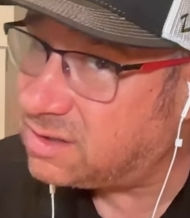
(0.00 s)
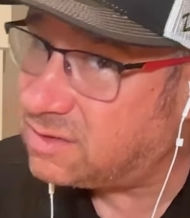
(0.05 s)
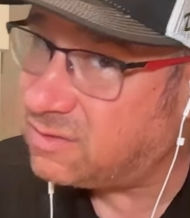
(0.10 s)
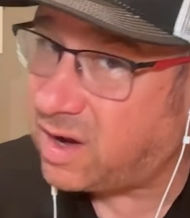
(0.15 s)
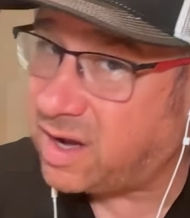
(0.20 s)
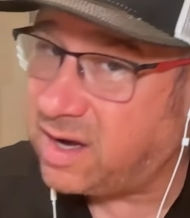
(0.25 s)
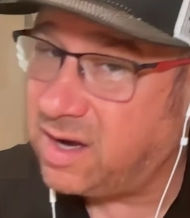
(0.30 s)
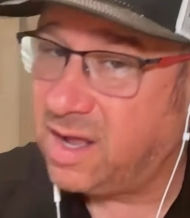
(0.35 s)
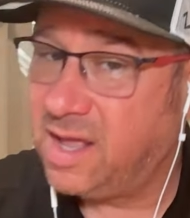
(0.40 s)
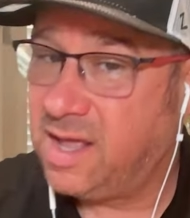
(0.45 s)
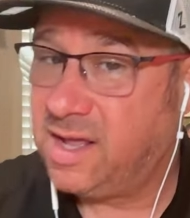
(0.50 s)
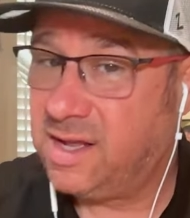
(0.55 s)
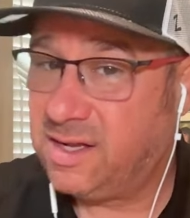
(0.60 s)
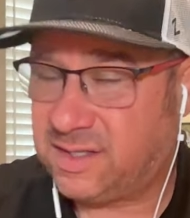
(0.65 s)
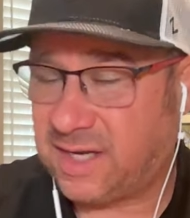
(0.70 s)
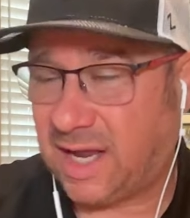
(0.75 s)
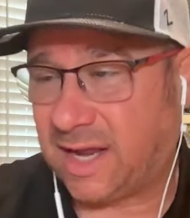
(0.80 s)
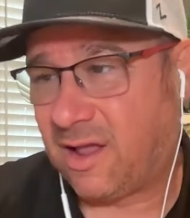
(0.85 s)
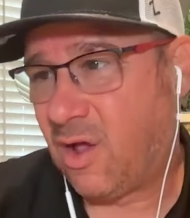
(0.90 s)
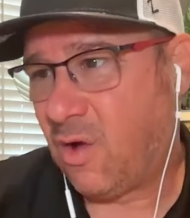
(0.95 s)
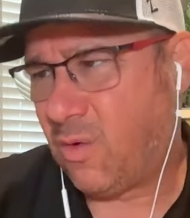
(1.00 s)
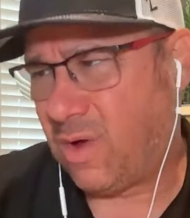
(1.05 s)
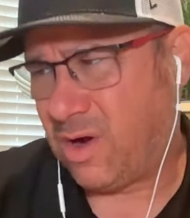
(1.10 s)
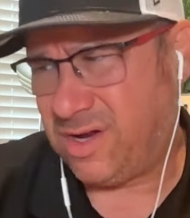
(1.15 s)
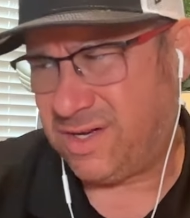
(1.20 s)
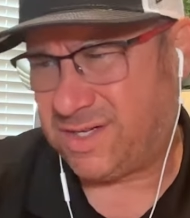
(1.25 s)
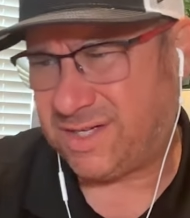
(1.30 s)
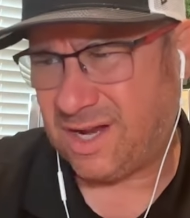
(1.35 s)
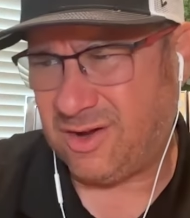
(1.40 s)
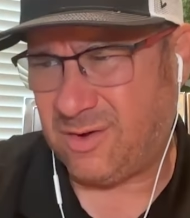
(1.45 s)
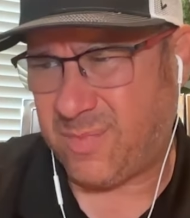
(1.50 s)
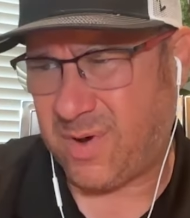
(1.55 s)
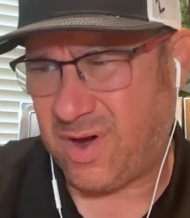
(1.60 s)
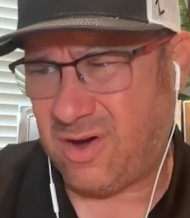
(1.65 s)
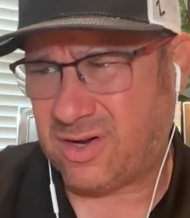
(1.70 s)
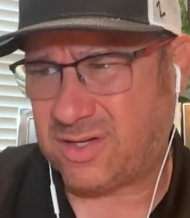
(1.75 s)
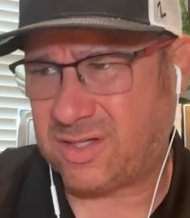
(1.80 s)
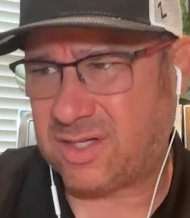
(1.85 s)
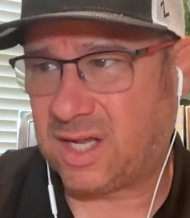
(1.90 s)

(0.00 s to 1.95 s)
Right? It's like, what do you say to your parents?